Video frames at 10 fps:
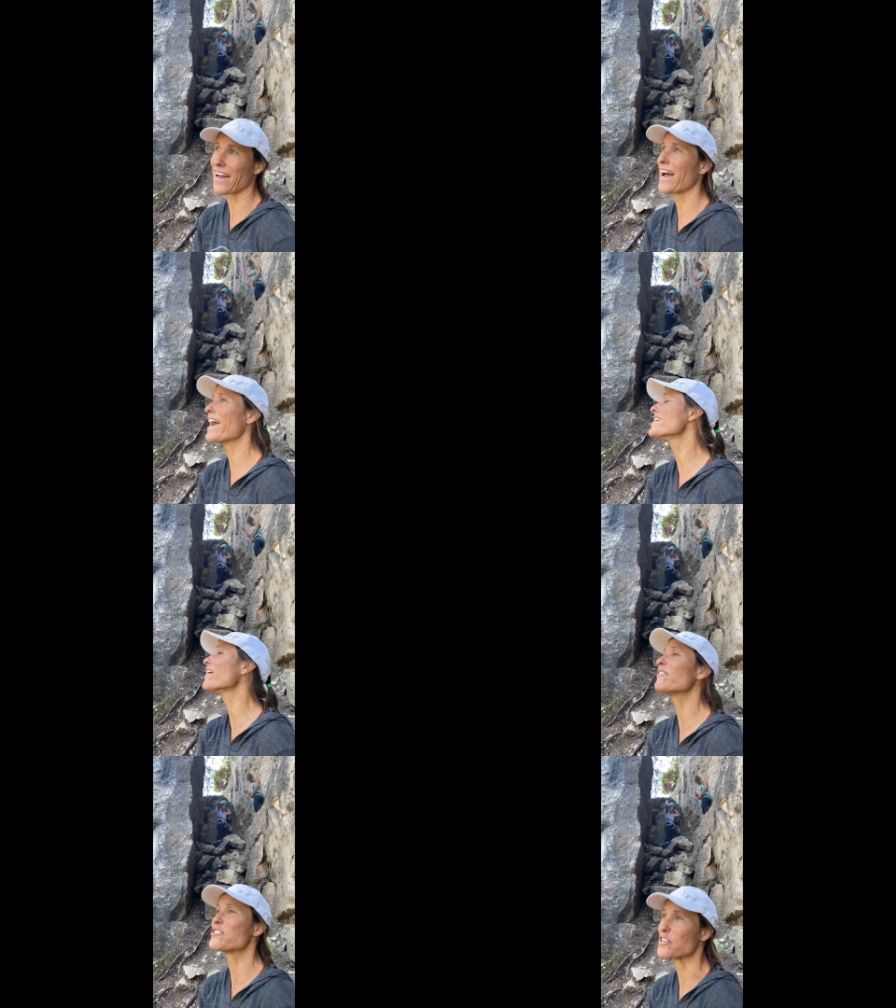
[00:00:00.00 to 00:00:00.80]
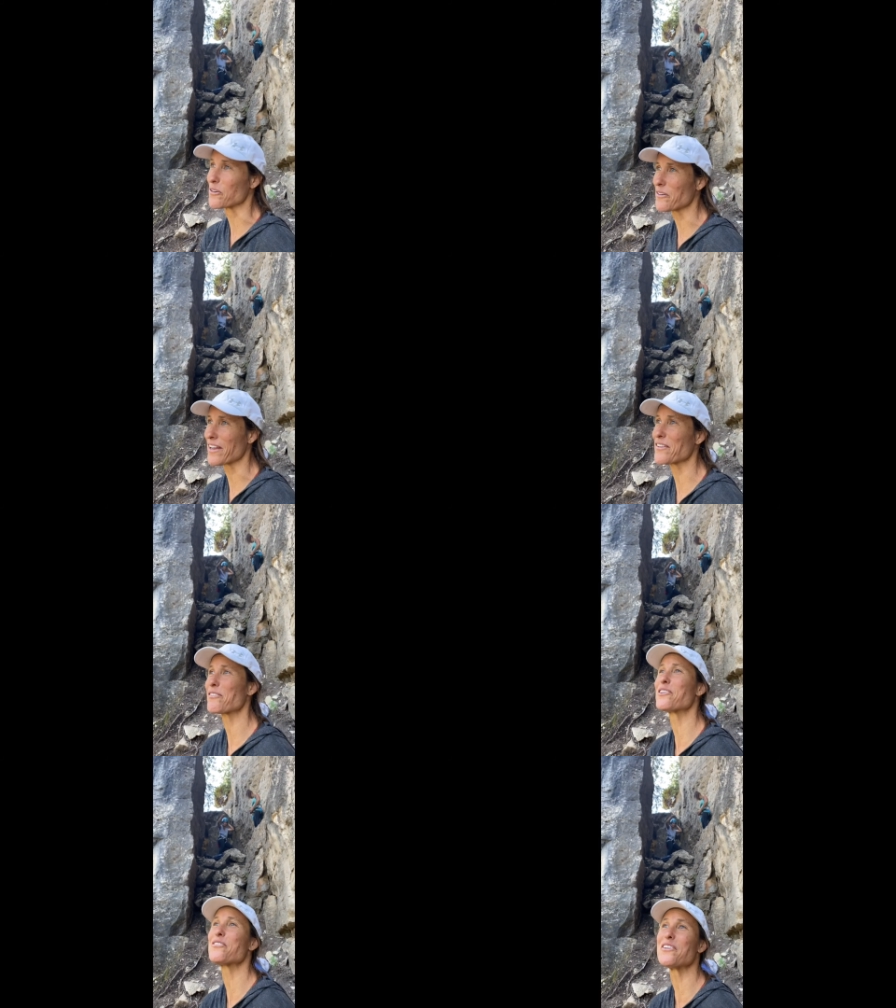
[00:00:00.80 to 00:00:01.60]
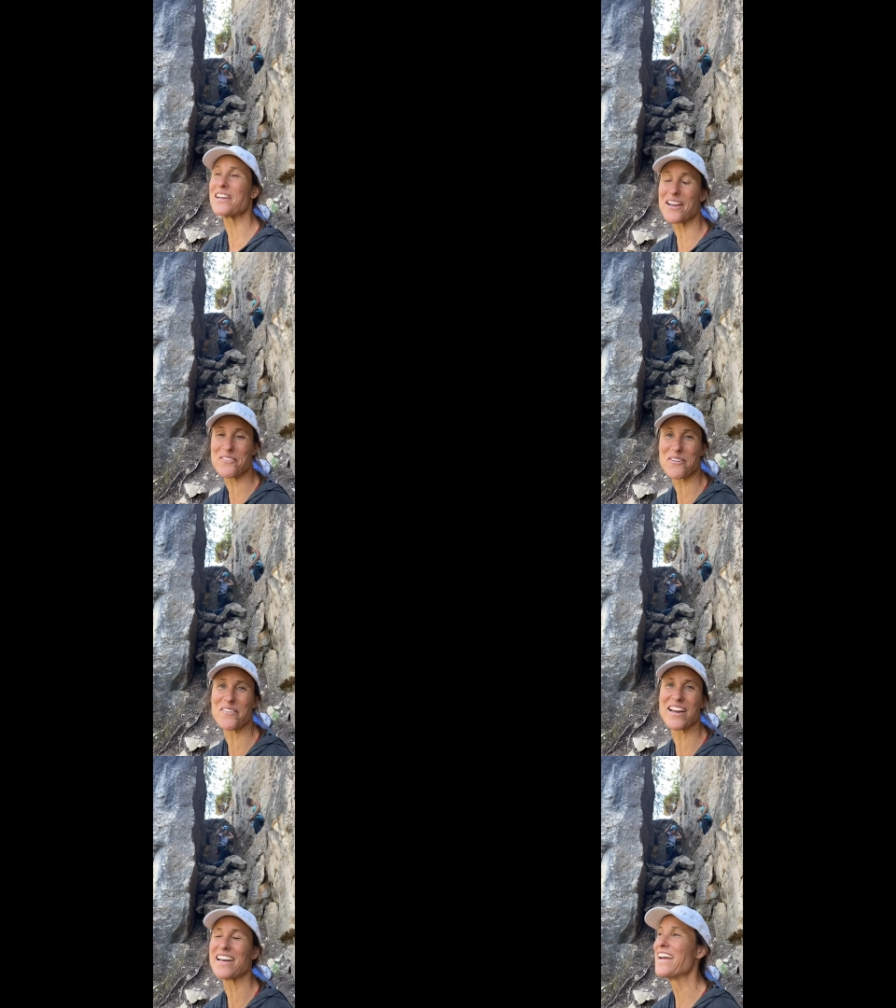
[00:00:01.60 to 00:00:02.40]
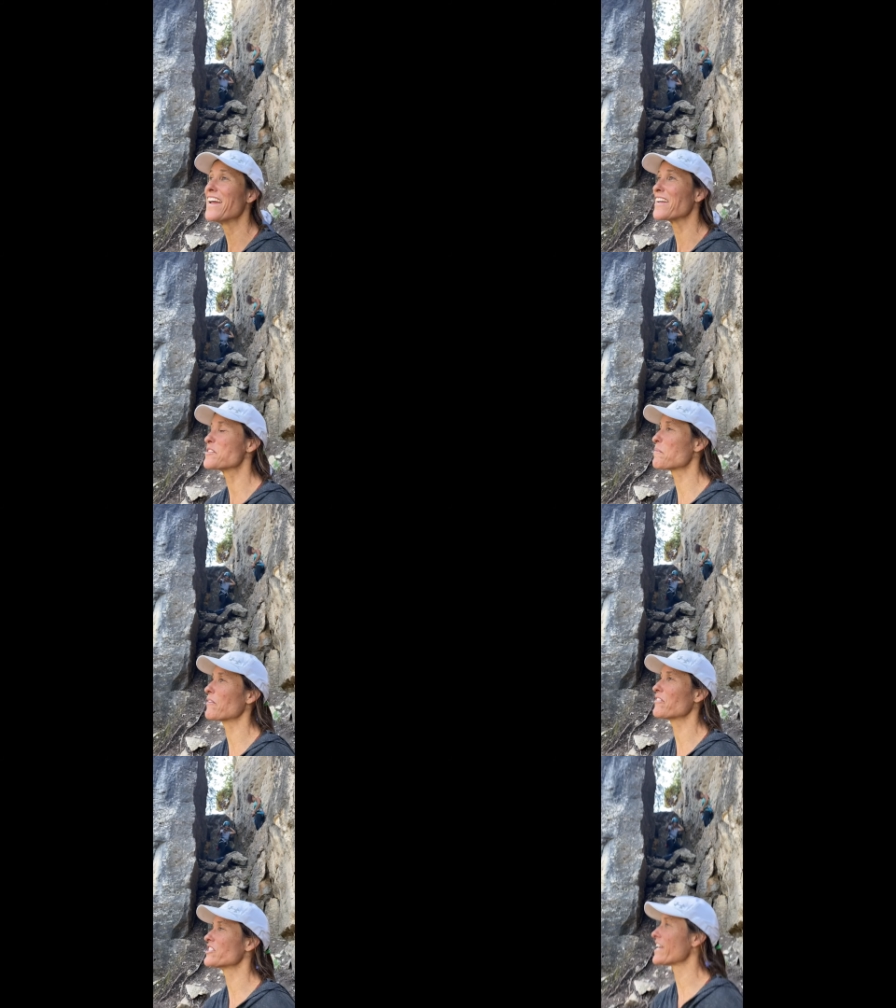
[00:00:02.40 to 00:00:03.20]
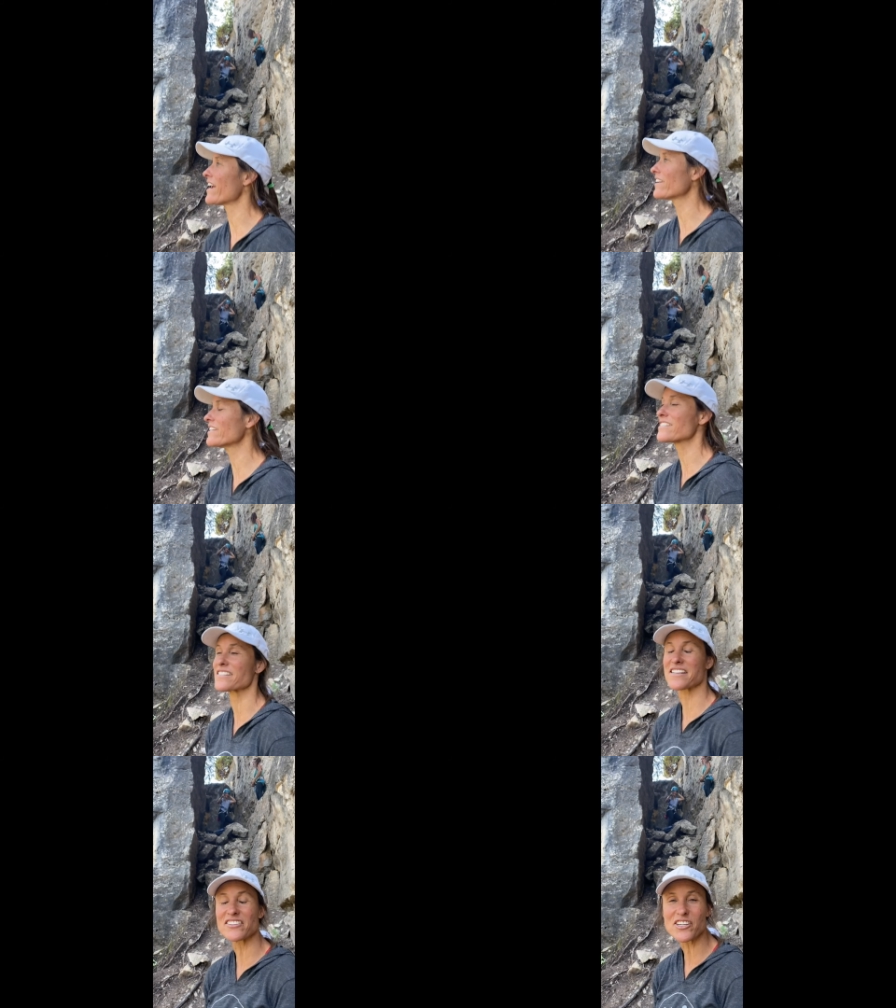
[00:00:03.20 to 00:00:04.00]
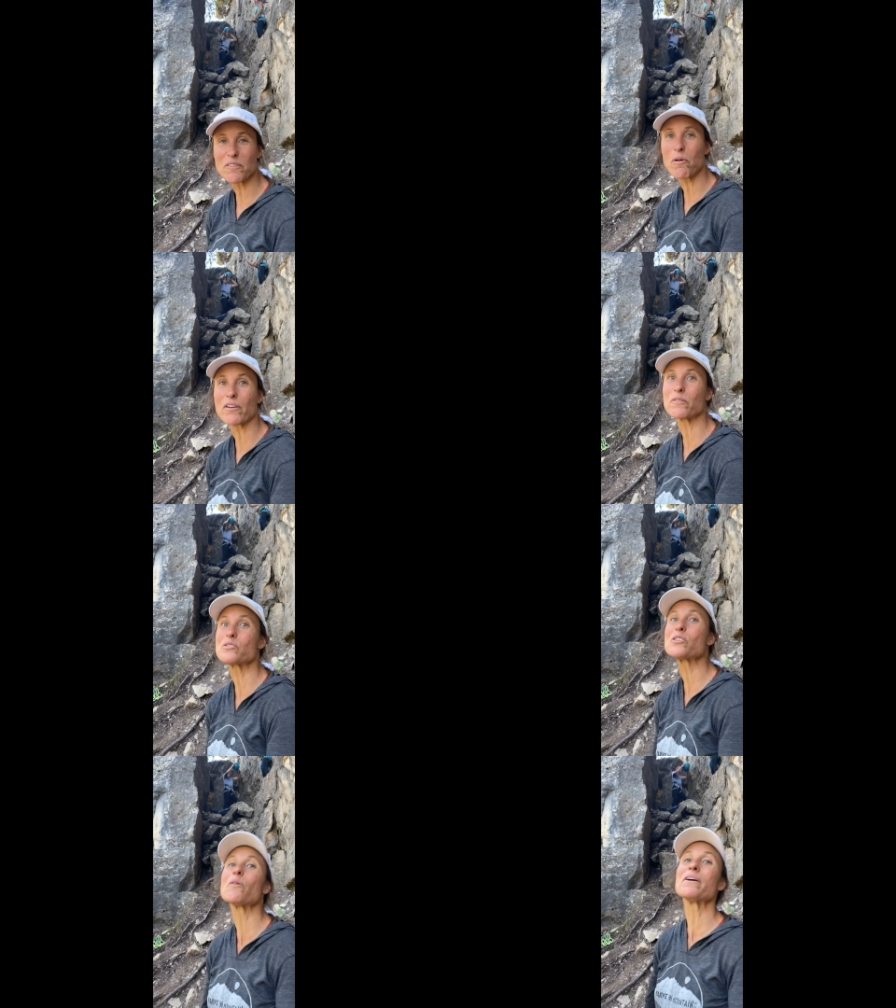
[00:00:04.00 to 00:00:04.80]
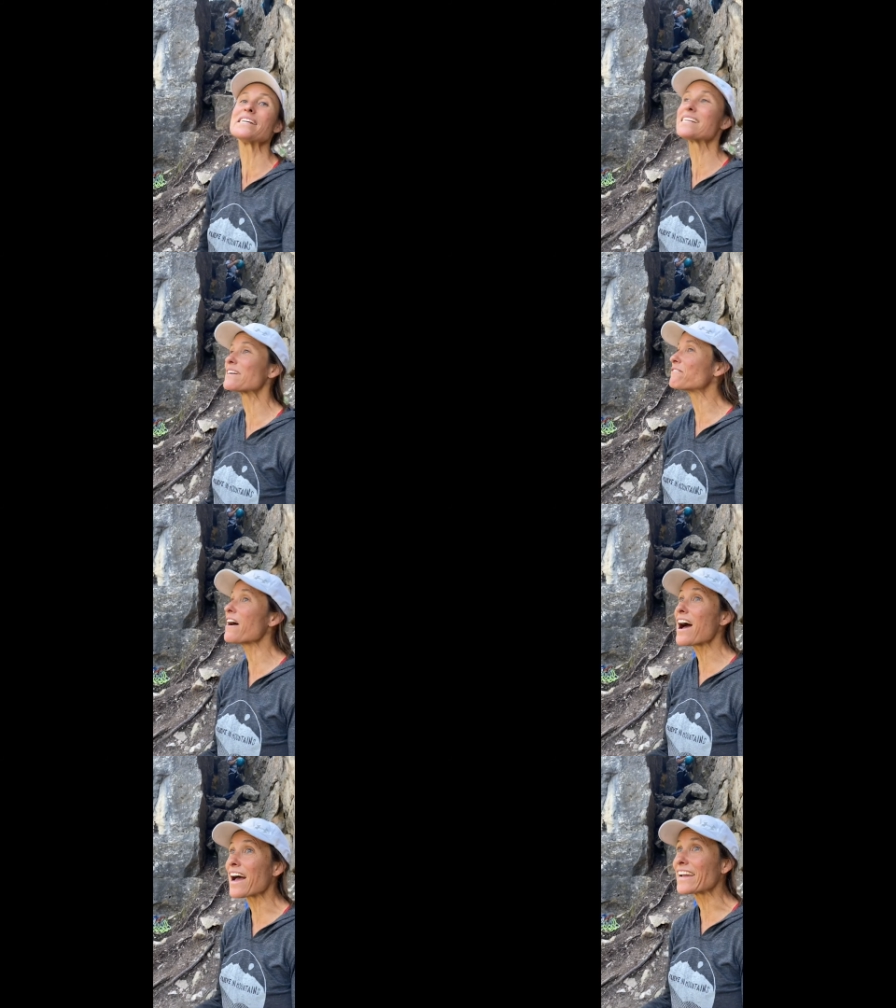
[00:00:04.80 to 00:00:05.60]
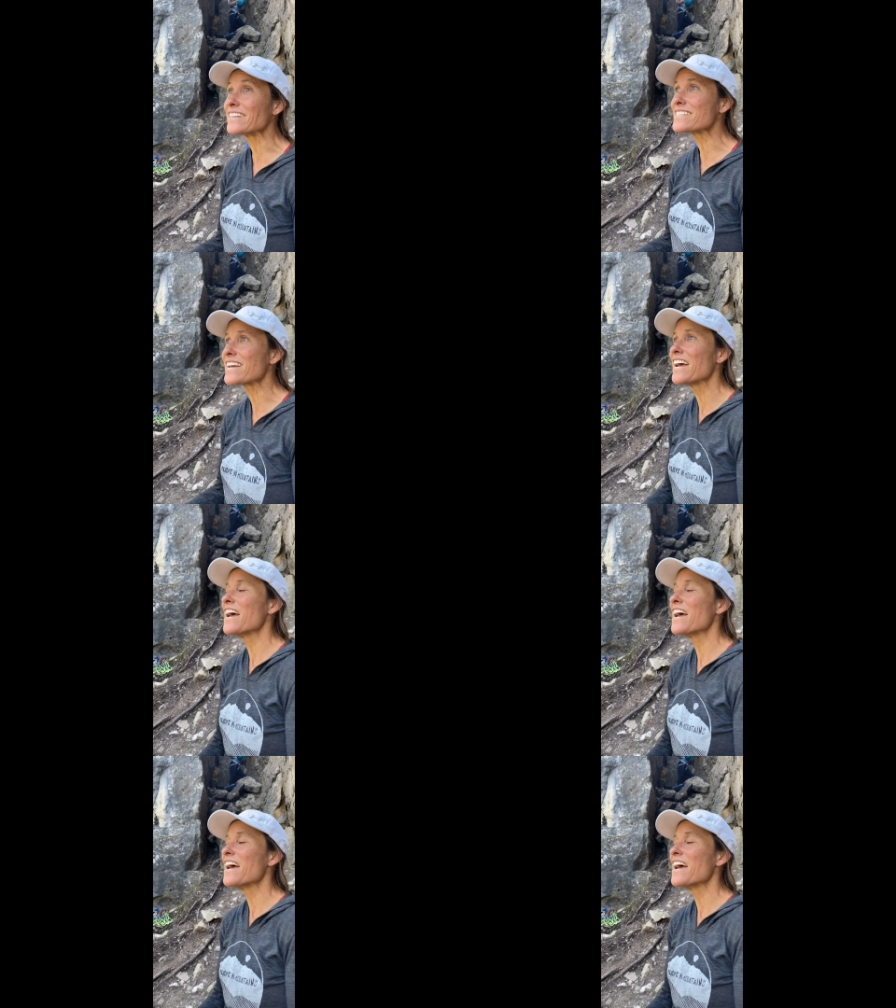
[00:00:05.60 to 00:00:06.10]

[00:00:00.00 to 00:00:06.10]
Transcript: I never do. And the first few days we went in Spearfish Canyon to Sunshine Wall it was so easy to find